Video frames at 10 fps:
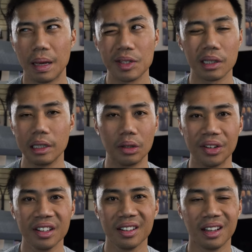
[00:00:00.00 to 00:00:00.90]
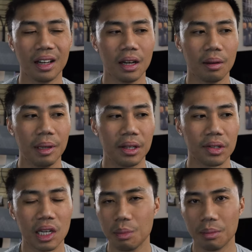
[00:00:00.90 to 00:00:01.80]
basically learn.
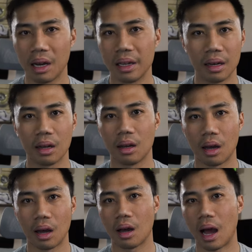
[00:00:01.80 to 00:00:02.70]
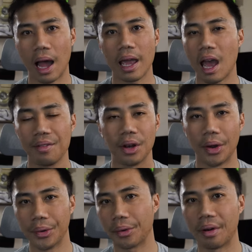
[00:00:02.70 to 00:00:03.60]
Because keep in mind, I have an
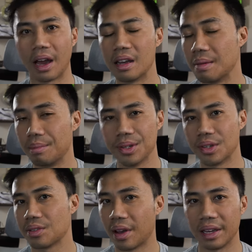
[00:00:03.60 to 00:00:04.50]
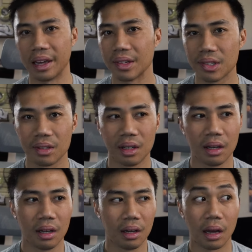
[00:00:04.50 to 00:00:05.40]
undergrad in business finance.
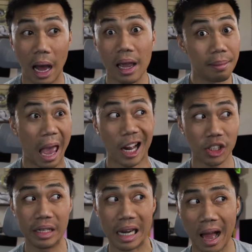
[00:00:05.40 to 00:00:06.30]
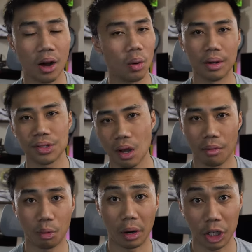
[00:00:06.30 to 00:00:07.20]
I am actually now a
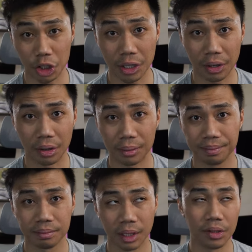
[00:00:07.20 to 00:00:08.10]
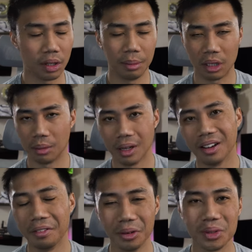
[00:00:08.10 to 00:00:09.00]
software engineer until I become
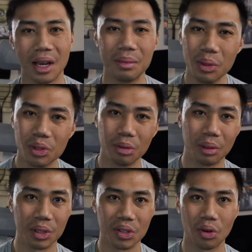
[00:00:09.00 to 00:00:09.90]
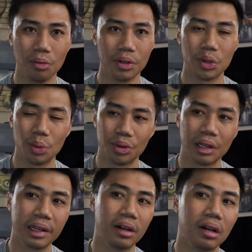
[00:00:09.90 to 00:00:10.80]
a full-time YouTuber, which is hopefully sooner
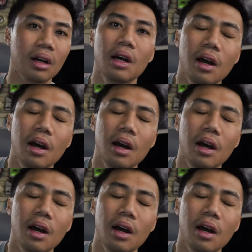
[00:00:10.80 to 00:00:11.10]
than later.